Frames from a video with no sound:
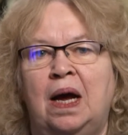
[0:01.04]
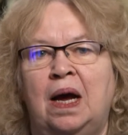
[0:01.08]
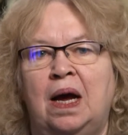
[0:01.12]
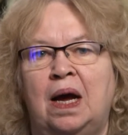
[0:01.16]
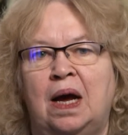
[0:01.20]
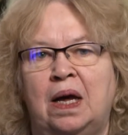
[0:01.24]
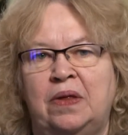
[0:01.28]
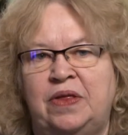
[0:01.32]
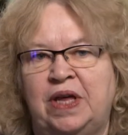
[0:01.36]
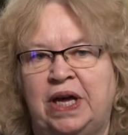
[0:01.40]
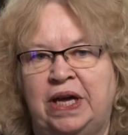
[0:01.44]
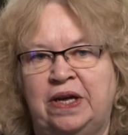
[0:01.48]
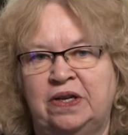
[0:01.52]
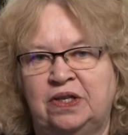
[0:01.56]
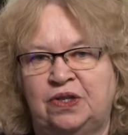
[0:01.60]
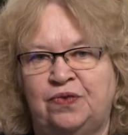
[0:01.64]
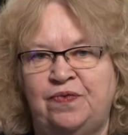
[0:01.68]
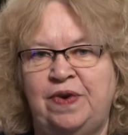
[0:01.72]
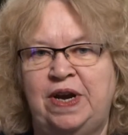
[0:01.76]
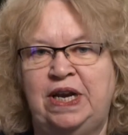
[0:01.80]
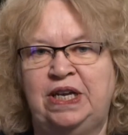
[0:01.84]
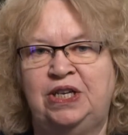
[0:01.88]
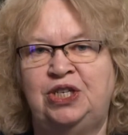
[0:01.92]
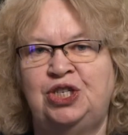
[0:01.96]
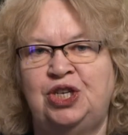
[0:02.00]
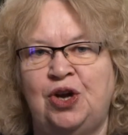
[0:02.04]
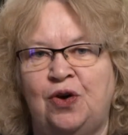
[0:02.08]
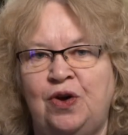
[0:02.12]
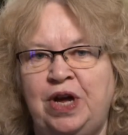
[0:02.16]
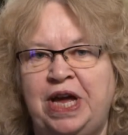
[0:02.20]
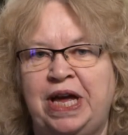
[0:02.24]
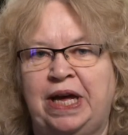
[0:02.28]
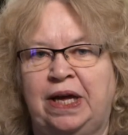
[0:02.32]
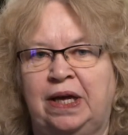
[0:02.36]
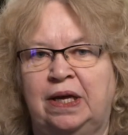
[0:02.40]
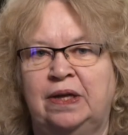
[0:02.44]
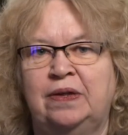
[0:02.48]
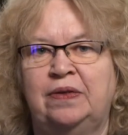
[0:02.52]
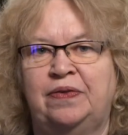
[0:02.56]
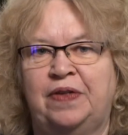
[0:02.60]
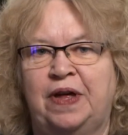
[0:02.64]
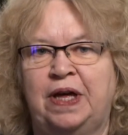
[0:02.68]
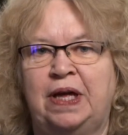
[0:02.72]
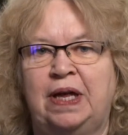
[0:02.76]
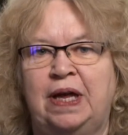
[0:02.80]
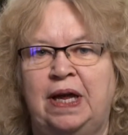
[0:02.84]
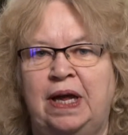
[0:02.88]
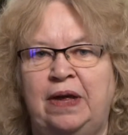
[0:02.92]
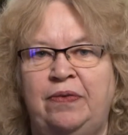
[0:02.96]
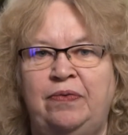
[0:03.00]
I think it's really shocking that
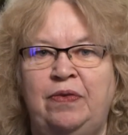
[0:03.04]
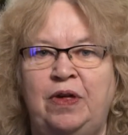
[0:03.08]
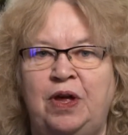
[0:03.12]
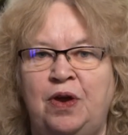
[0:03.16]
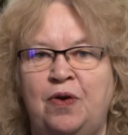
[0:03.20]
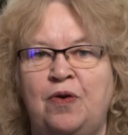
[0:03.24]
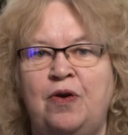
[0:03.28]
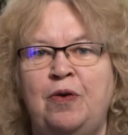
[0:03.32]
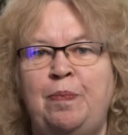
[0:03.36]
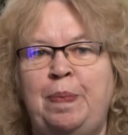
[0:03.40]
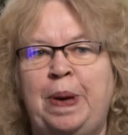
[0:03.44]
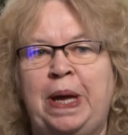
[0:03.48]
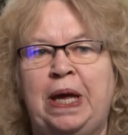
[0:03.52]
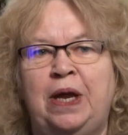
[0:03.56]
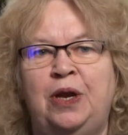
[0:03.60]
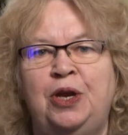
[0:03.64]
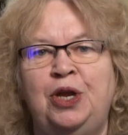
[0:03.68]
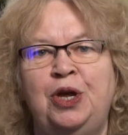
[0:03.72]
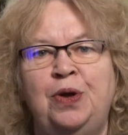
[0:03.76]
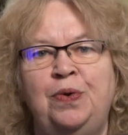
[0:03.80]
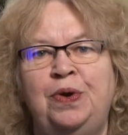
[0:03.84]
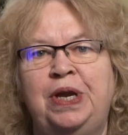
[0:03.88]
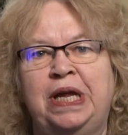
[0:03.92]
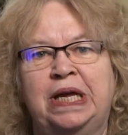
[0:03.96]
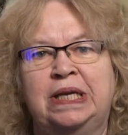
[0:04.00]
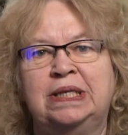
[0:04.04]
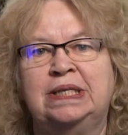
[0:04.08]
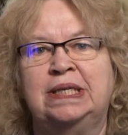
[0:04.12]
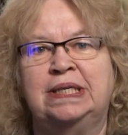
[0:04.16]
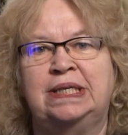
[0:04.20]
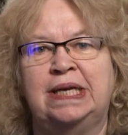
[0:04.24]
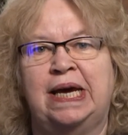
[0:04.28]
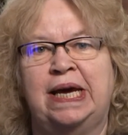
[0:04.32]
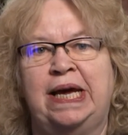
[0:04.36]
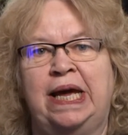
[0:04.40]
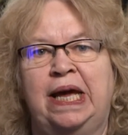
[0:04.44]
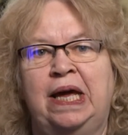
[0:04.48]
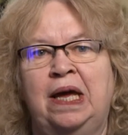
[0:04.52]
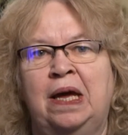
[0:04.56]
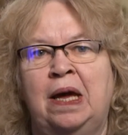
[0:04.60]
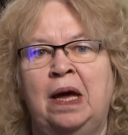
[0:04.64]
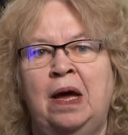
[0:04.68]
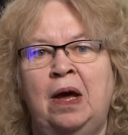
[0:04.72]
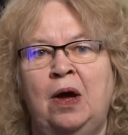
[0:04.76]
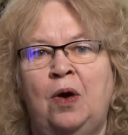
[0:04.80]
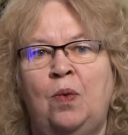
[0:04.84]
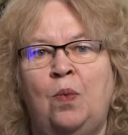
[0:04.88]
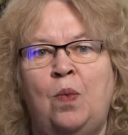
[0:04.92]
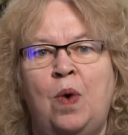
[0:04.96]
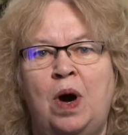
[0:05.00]
in the European Union today,
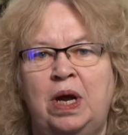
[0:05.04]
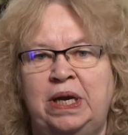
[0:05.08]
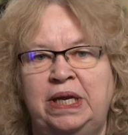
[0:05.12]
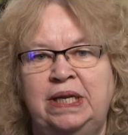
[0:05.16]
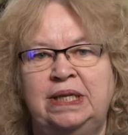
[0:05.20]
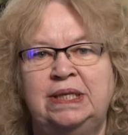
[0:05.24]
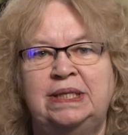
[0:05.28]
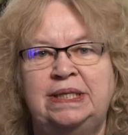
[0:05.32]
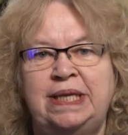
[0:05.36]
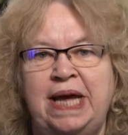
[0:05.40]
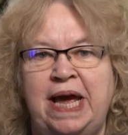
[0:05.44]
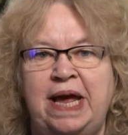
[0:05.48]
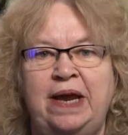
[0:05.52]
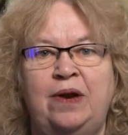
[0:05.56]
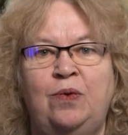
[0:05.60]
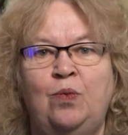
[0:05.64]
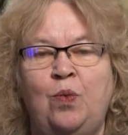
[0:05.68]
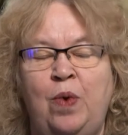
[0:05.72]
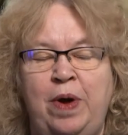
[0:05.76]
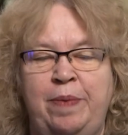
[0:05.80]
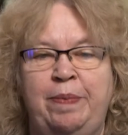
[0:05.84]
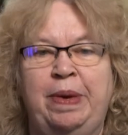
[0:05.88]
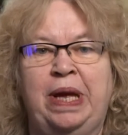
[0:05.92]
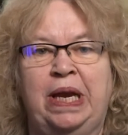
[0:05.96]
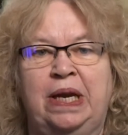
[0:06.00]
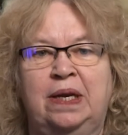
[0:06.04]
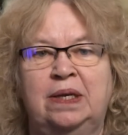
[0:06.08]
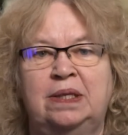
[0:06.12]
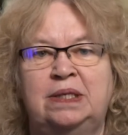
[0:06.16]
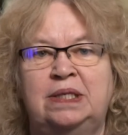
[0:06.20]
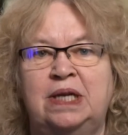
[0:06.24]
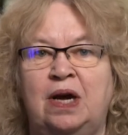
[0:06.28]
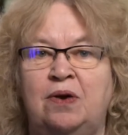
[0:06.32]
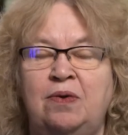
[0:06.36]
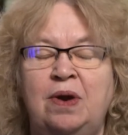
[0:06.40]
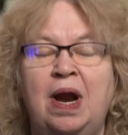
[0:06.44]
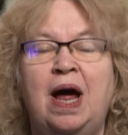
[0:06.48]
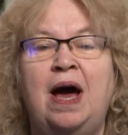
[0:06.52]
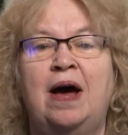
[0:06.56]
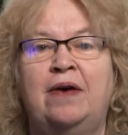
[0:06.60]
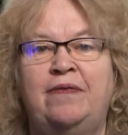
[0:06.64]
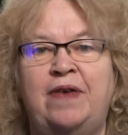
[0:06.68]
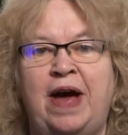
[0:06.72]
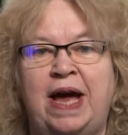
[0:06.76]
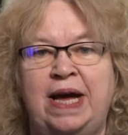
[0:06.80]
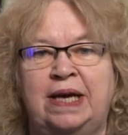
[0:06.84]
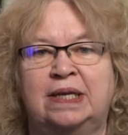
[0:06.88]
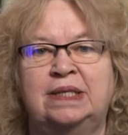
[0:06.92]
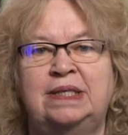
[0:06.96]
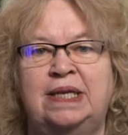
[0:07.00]
1 in 10 women don't have
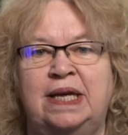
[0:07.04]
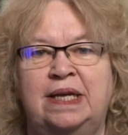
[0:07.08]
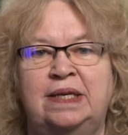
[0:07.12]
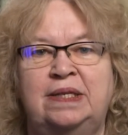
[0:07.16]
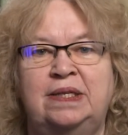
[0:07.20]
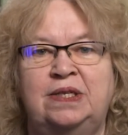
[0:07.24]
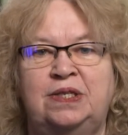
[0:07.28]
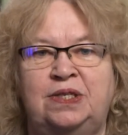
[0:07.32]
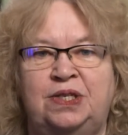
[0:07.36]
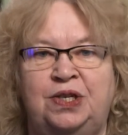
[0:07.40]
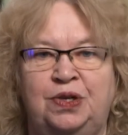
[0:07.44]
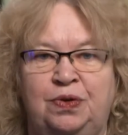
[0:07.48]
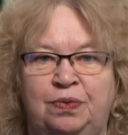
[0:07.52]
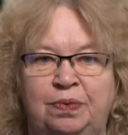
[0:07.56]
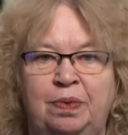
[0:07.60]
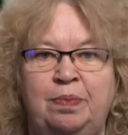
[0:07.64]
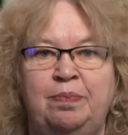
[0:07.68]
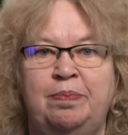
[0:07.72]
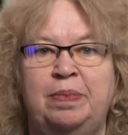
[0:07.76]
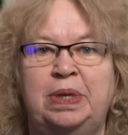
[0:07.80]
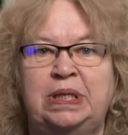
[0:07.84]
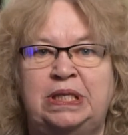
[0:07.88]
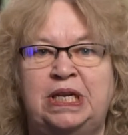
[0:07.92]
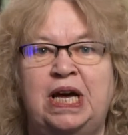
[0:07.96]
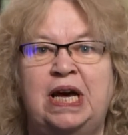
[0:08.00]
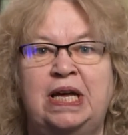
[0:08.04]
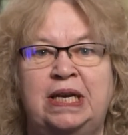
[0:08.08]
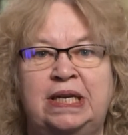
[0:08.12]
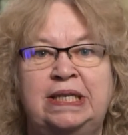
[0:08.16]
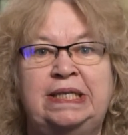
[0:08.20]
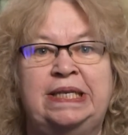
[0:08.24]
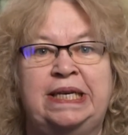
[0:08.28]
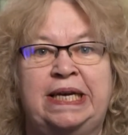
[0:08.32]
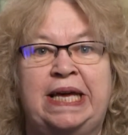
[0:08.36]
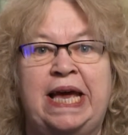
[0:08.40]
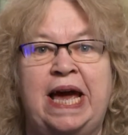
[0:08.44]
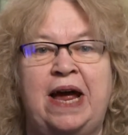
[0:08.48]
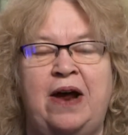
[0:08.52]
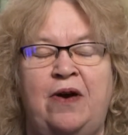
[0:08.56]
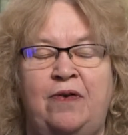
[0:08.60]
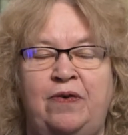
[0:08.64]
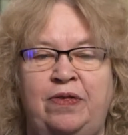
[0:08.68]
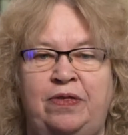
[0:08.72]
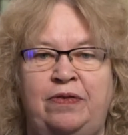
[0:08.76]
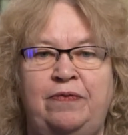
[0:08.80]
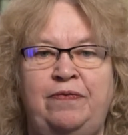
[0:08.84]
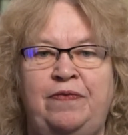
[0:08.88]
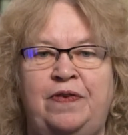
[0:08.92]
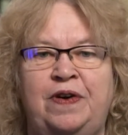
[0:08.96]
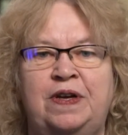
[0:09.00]
access to maternity care in
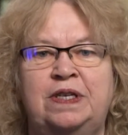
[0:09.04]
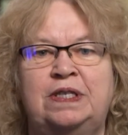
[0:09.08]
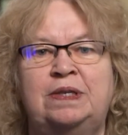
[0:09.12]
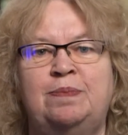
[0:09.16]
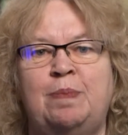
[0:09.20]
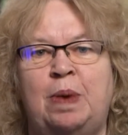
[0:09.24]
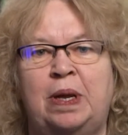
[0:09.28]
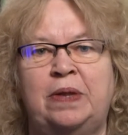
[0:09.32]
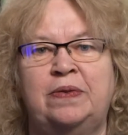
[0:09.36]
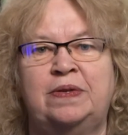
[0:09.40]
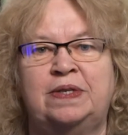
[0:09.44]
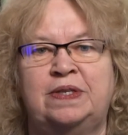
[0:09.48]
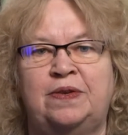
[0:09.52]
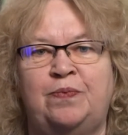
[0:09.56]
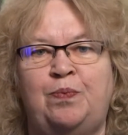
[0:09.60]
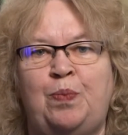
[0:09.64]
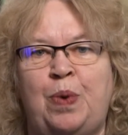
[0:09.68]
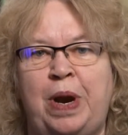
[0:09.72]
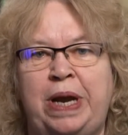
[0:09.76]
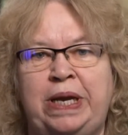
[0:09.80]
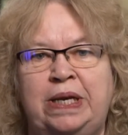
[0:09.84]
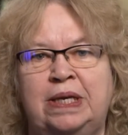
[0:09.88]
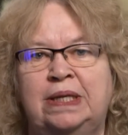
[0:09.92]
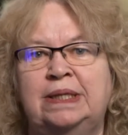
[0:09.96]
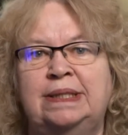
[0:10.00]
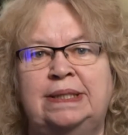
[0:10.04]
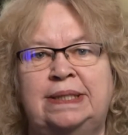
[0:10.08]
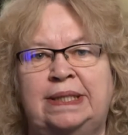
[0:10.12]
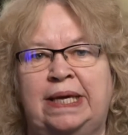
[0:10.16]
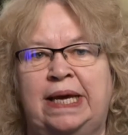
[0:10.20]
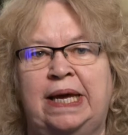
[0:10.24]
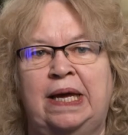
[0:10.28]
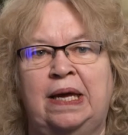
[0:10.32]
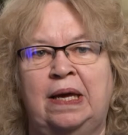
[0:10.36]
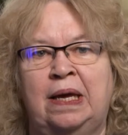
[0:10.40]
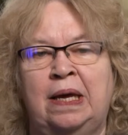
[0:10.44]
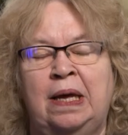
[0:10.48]
the first months of pregnancy.